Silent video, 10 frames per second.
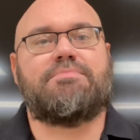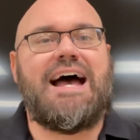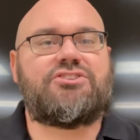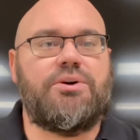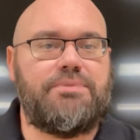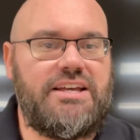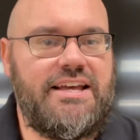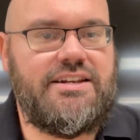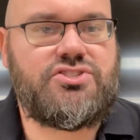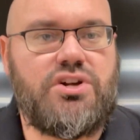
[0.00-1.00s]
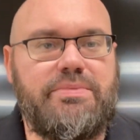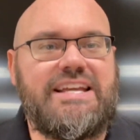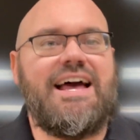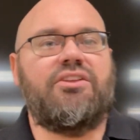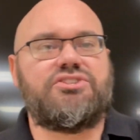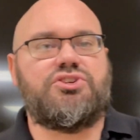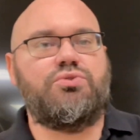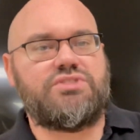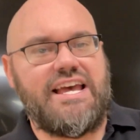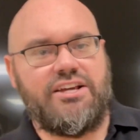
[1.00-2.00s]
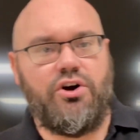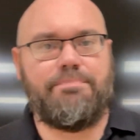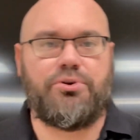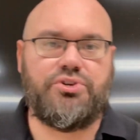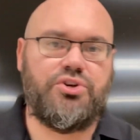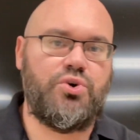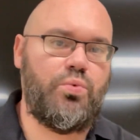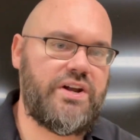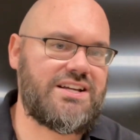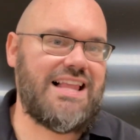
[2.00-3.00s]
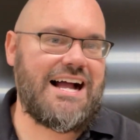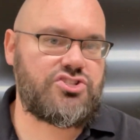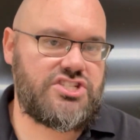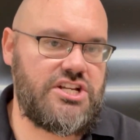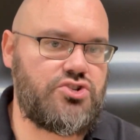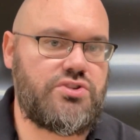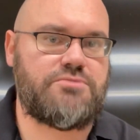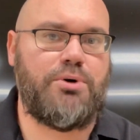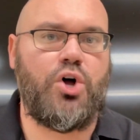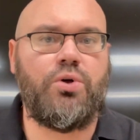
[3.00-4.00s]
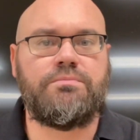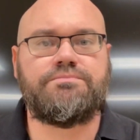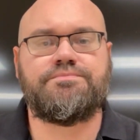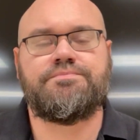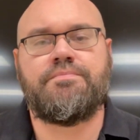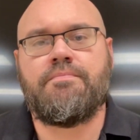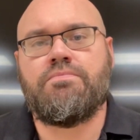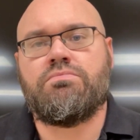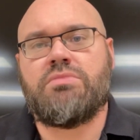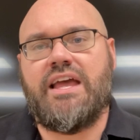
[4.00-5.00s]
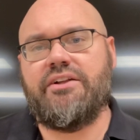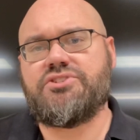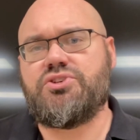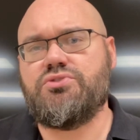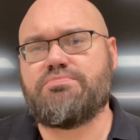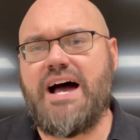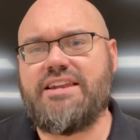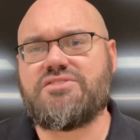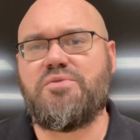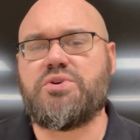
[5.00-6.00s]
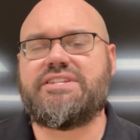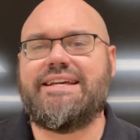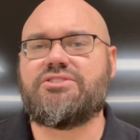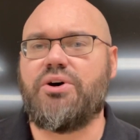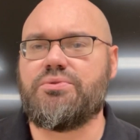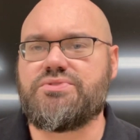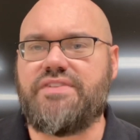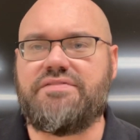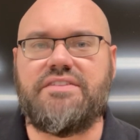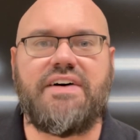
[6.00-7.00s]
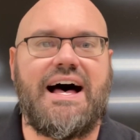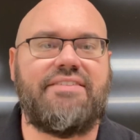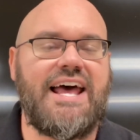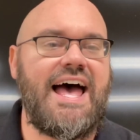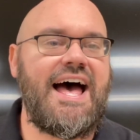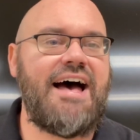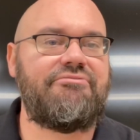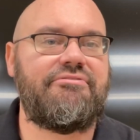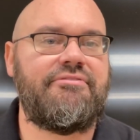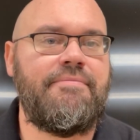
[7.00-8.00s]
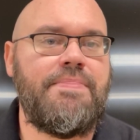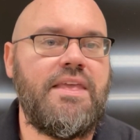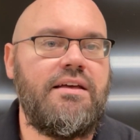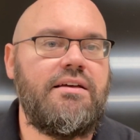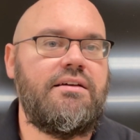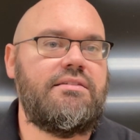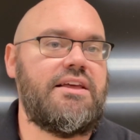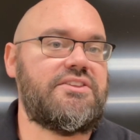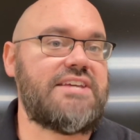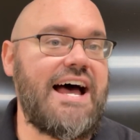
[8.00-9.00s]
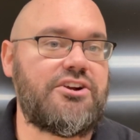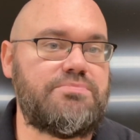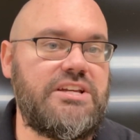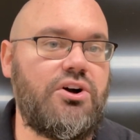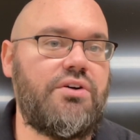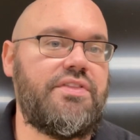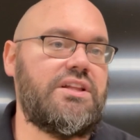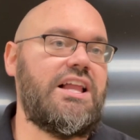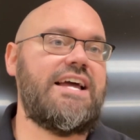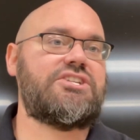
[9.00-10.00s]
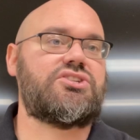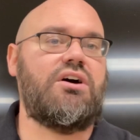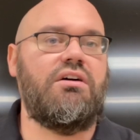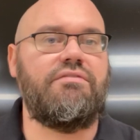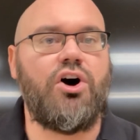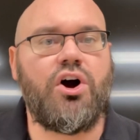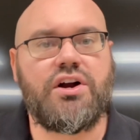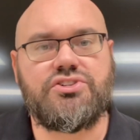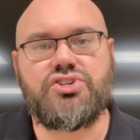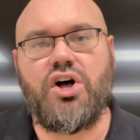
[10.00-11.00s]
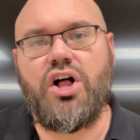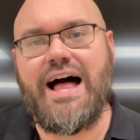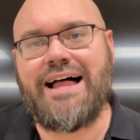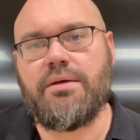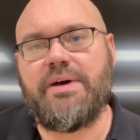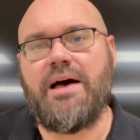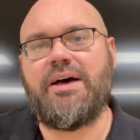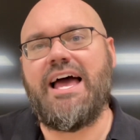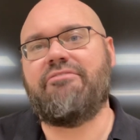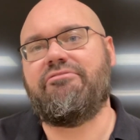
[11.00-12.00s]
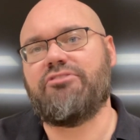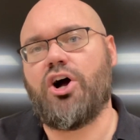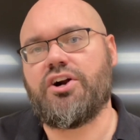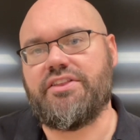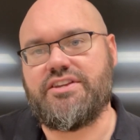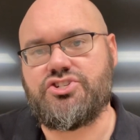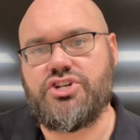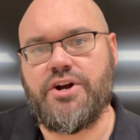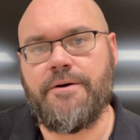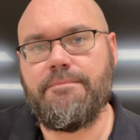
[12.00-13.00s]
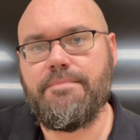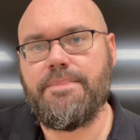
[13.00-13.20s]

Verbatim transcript: matchup, it is going to be LSU taking on Purdue, 1 o'clock Citrus Bowl. LSU's minus 14, totals 55 and a half. Now, the Tigers beat the likes of Arkansas, Alabama, and Florida this year.